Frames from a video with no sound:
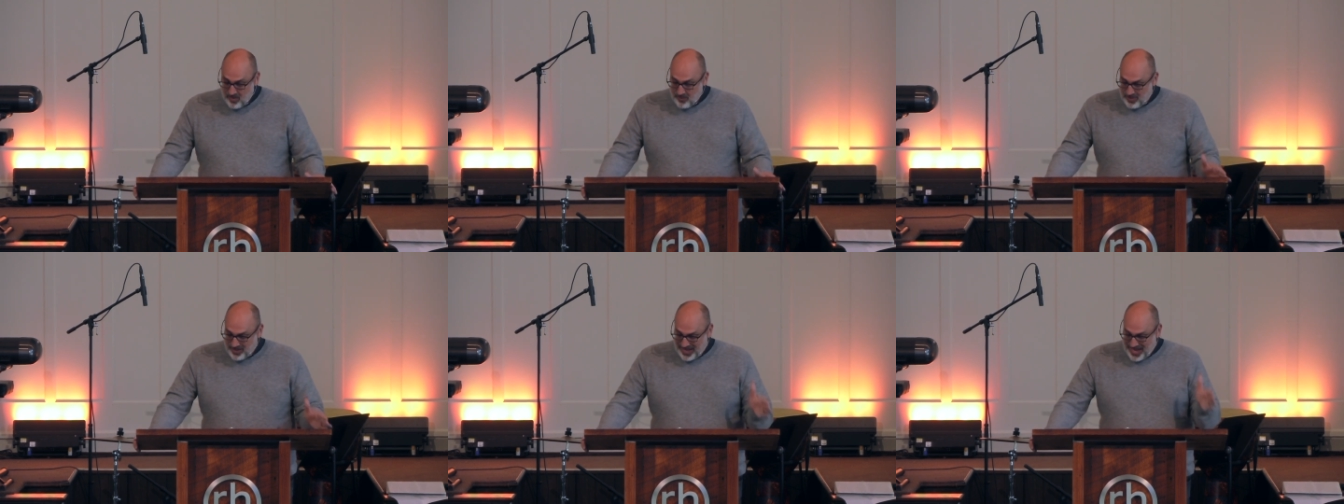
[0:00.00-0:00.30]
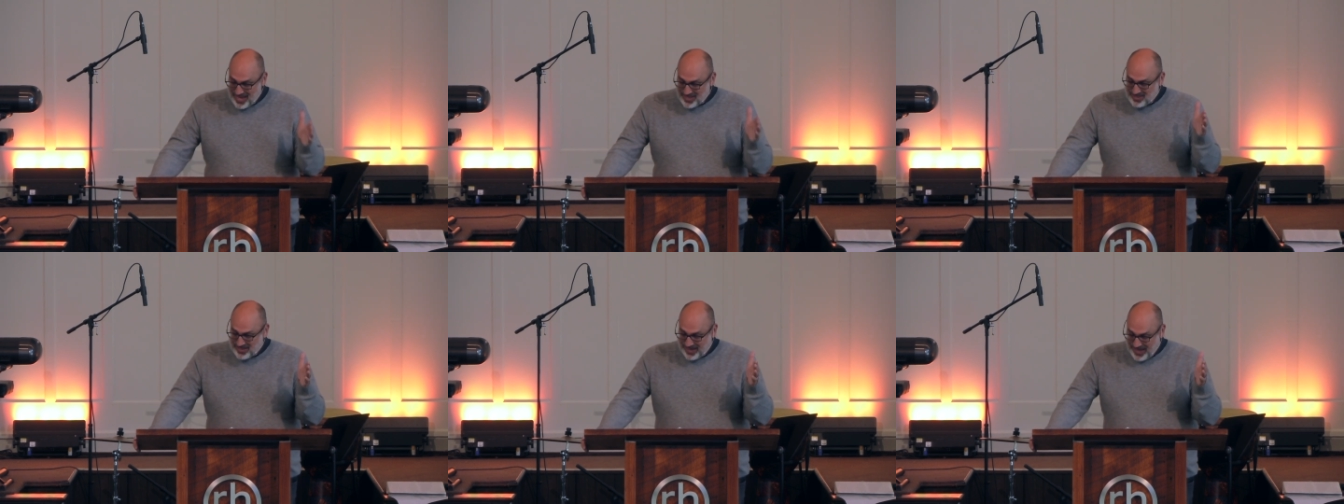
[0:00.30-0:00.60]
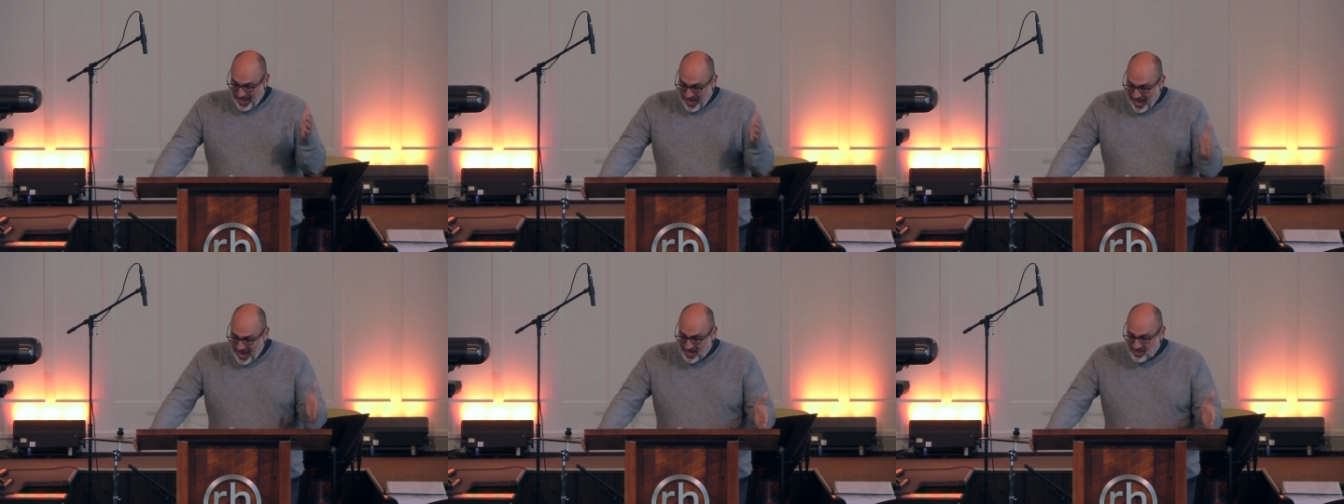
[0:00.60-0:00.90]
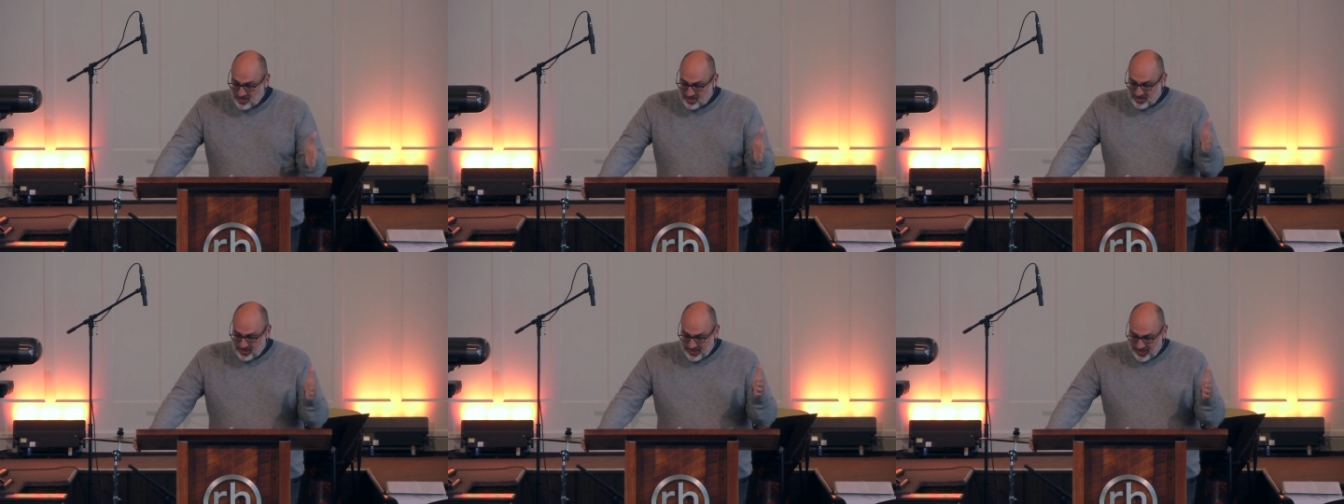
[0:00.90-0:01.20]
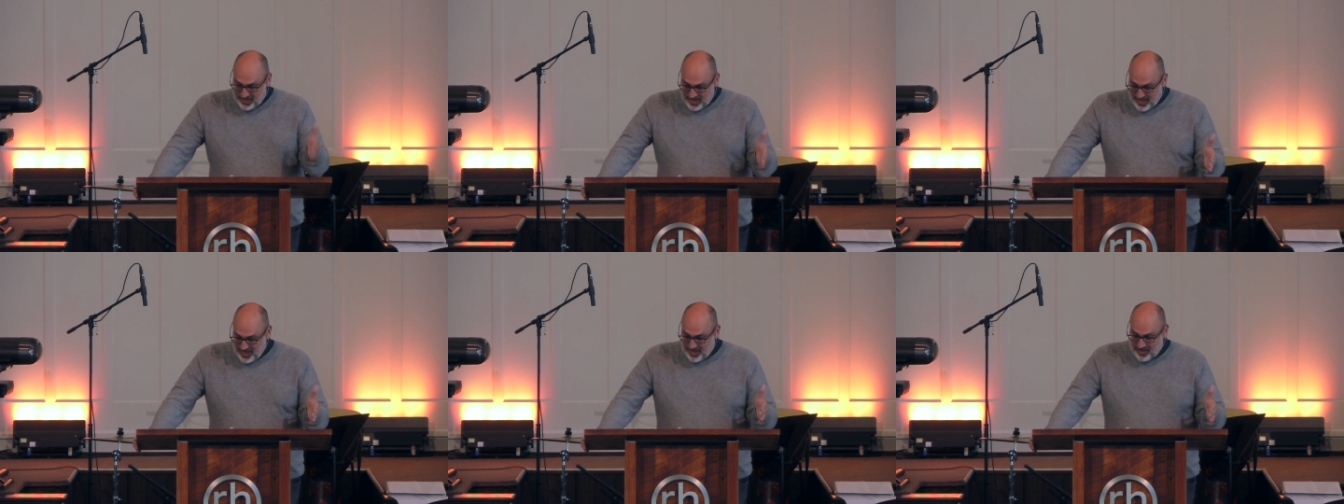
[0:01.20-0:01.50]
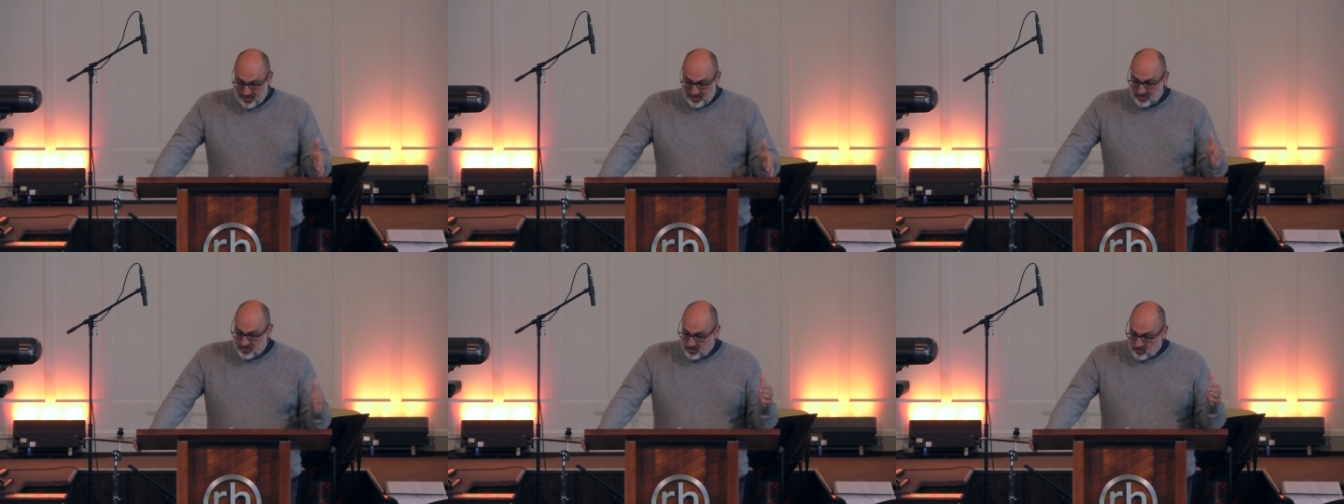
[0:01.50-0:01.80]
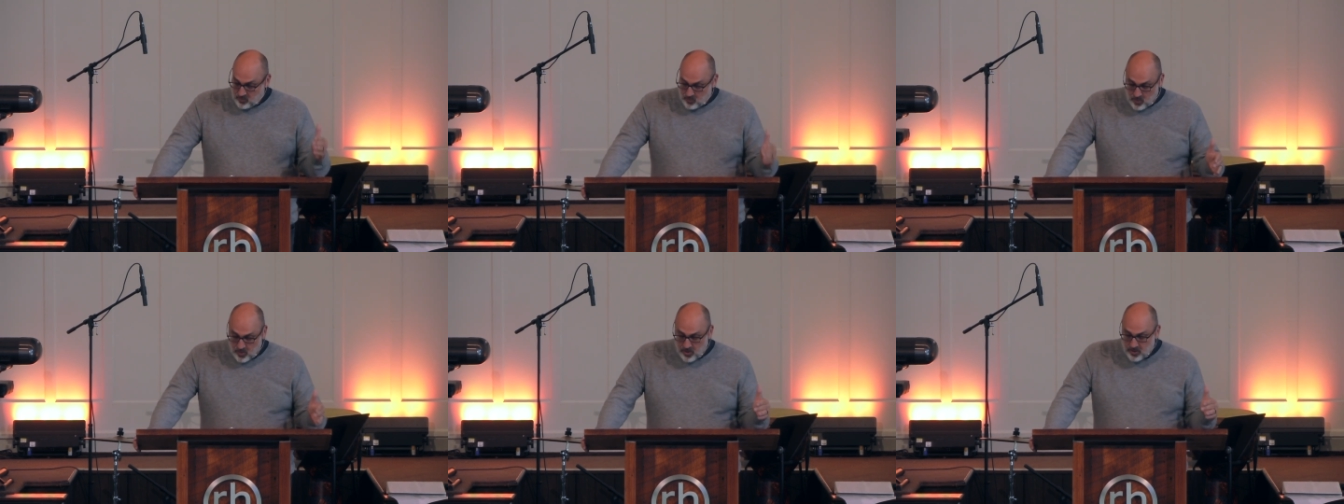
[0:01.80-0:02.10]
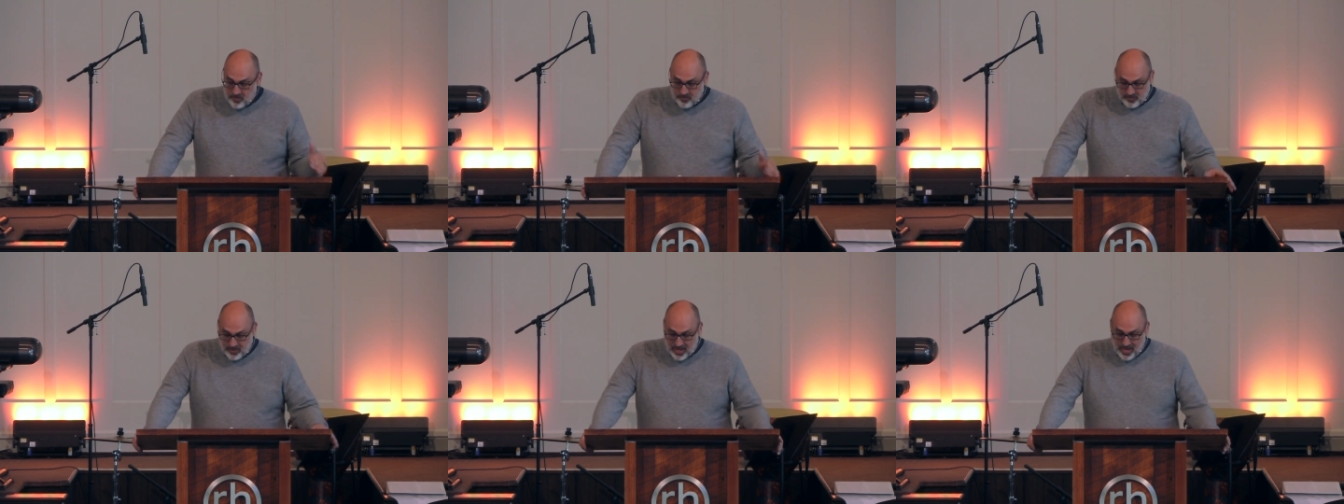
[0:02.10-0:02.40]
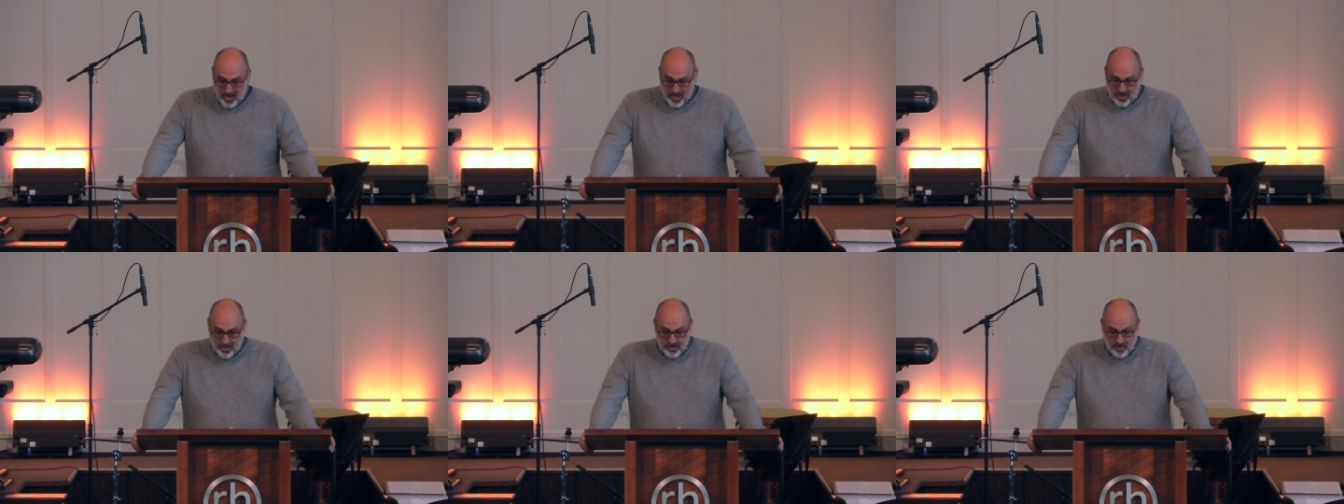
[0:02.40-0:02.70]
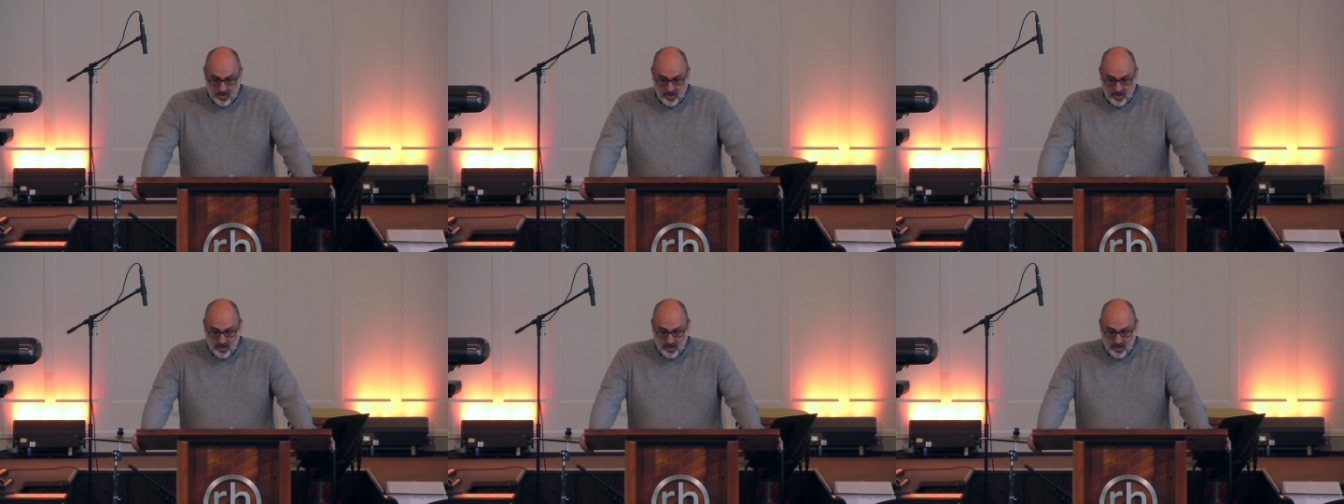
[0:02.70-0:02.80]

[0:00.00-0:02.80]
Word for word: but as it actually is, the word of God